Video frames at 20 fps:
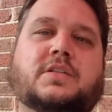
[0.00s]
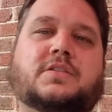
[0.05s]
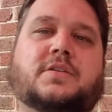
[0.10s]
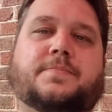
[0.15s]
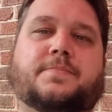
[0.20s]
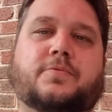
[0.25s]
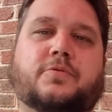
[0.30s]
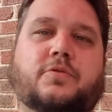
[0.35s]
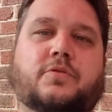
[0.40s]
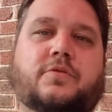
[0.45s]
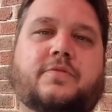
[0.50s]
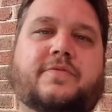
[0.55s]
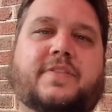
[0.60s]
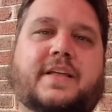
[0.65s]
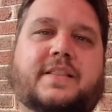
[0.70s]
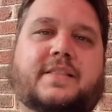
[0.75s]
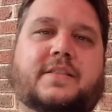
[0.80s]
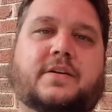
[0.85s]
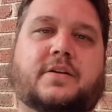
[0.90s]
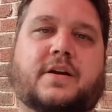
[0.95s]
to prove
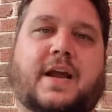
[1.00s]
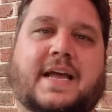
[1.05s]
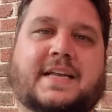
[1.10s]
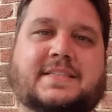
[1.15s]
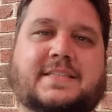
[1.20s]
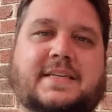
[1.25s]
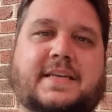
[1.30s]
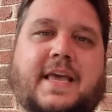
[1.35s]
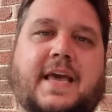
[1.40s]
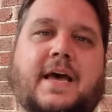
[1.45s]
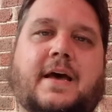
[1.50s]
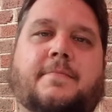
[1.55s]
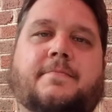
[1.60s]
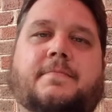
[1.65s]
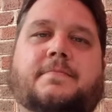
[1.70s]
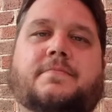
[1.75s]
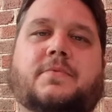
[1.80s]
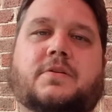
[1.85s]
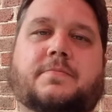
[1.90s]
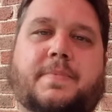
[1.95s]
that their
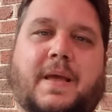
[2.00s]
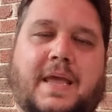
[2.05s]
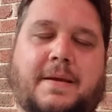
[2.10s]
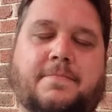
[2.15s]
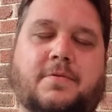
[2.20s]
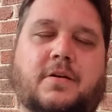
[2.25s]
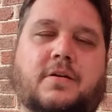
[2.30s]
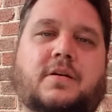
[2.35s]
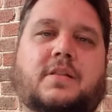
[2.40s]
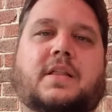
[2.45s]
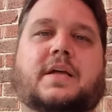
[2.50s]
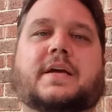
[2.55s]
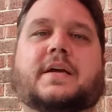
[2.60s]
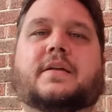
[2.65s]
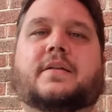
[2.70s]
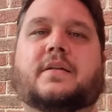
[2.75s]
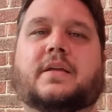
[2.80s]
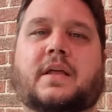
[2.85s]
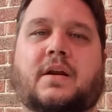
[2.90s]
SEM, their pay-per-click,